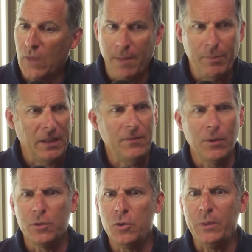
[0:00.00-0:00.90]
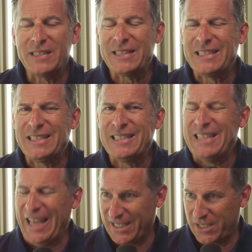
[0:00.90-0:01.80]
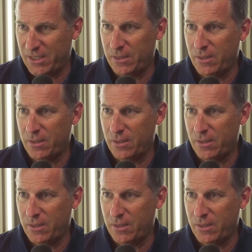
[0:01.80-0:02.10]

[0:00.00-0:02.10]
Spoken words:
I believe they're doing 6.